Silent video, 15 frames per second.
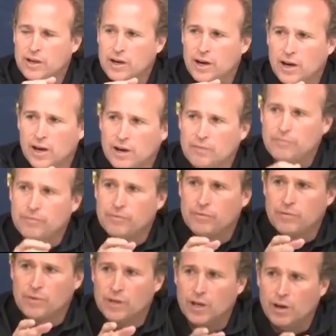
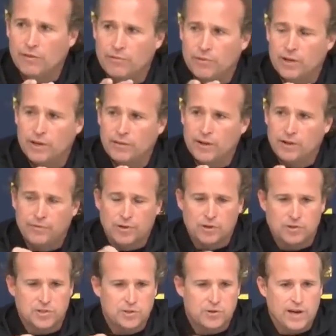If
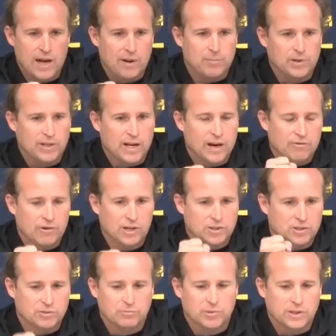they're two-gapping, not
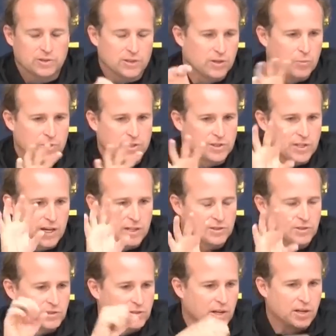rushing, but we just got to
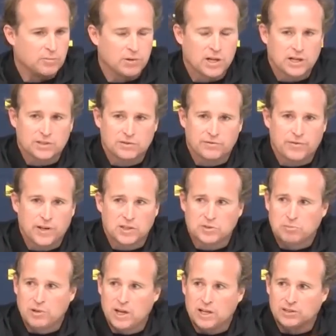sustain blocks and finish
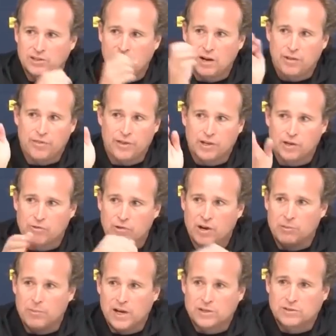blocks. And I don't think our
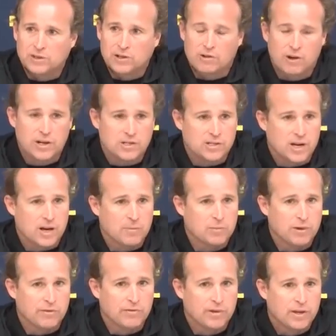running backs did a great
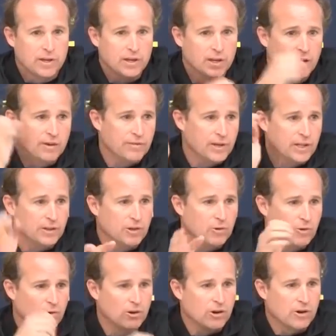job of hitting the
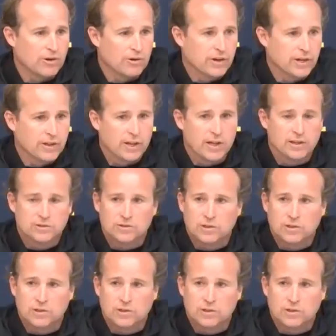hole hard or any of that.